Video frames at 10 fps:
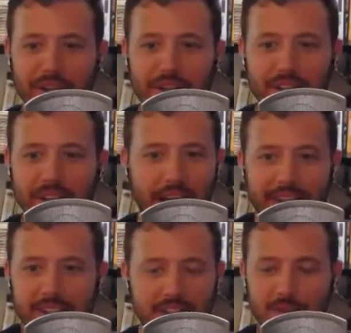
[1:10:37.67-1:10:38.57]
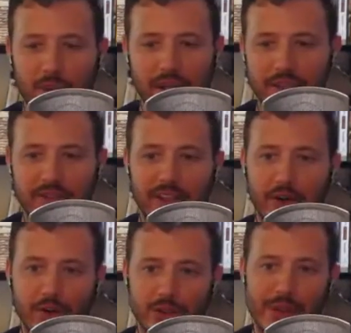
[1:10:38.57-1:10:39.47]
And I think it's just a product of the
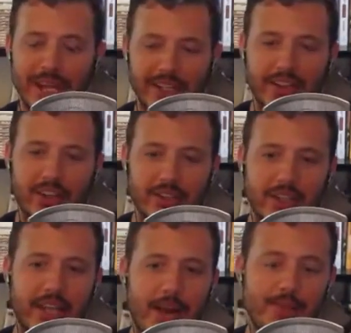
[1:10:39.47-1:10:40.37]
culture. Matt, any thoughts on that?